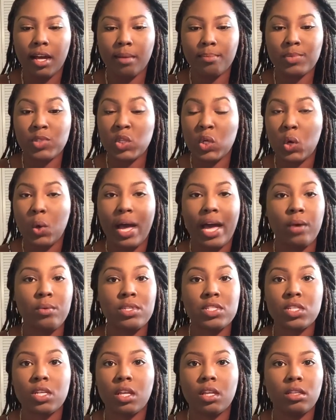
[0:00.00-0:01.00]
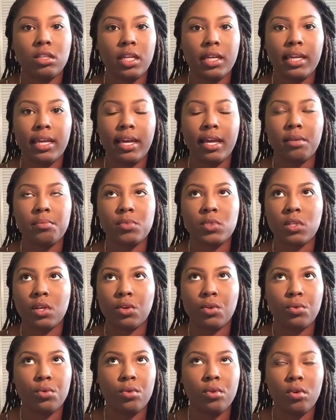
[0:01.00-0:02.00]
So I was looking, I was on
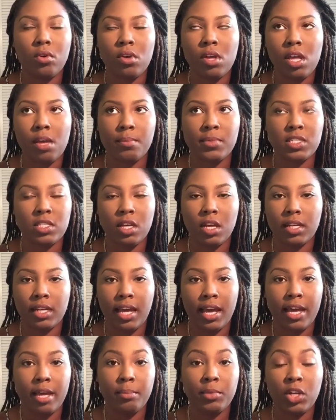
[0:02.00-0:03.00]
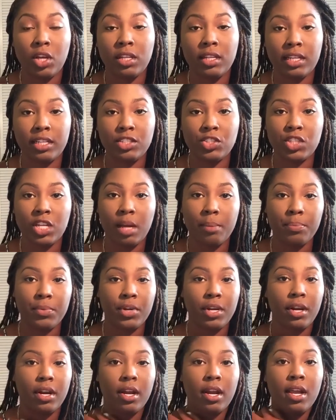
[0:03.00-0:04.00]
Google, Amazon. I'm an online
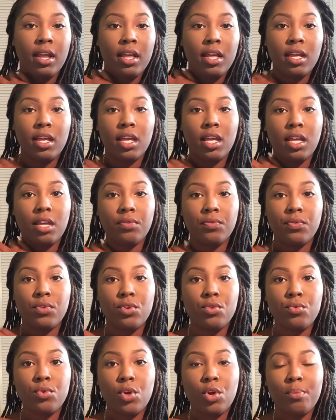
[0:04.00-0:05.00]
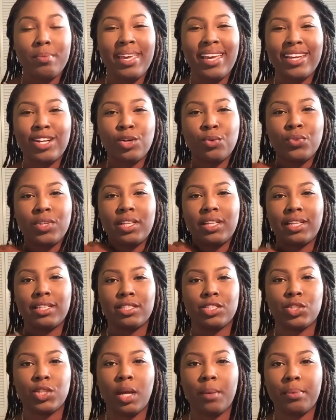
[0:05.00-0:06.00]
shopper. If you know me, I don't really like
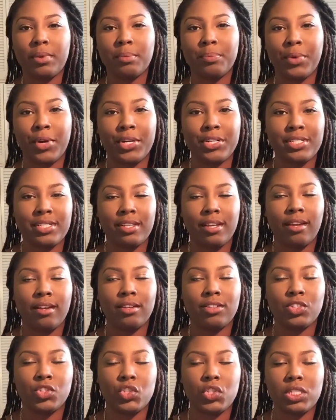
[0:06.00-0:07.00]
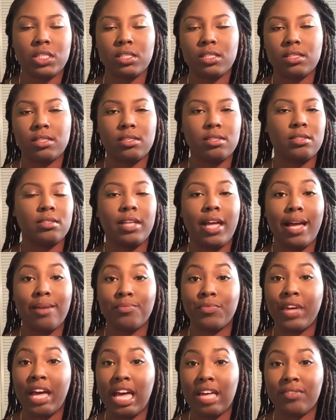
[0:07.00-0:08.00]
to shop in person. It's just, I'm
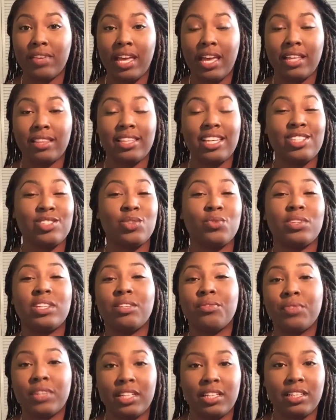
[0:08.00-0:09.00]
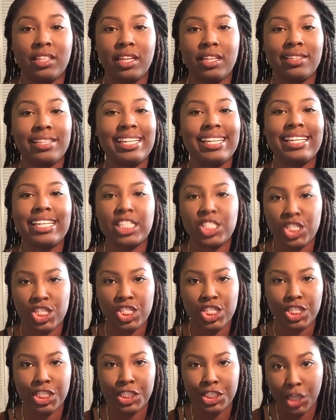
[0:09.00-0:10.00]
5'8", things don't really fit in length. It gets
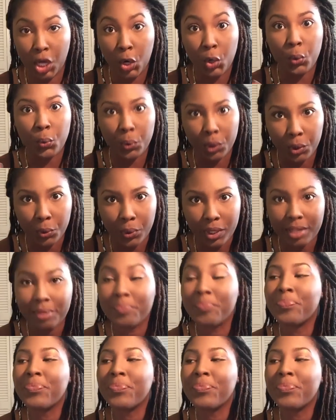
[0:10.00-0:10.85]
discouraging real quick.